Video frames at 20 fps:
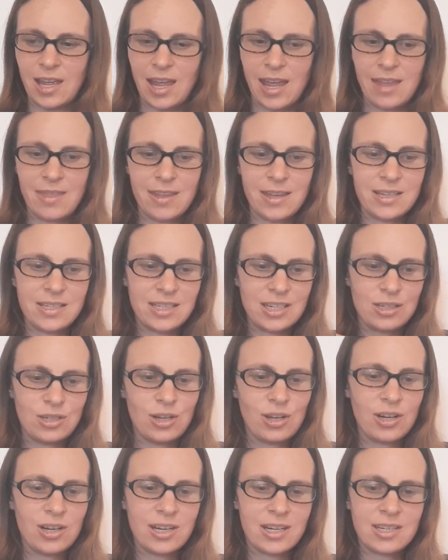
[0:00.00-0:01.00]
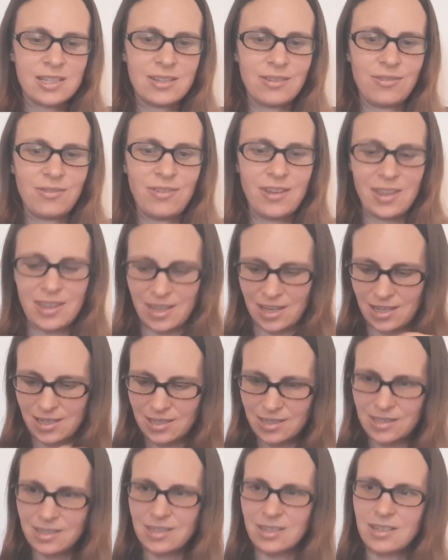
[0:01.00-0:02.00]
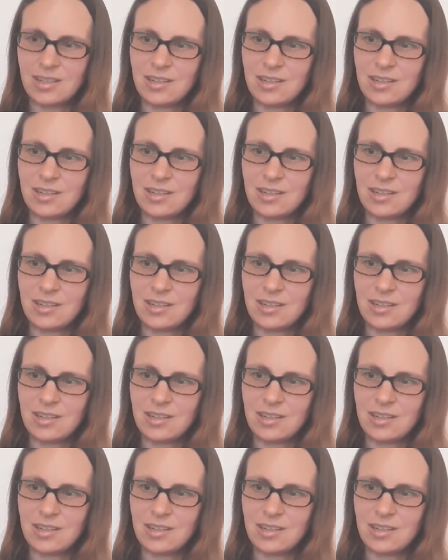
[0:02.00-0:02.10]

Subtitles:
and then to turn it into feathers,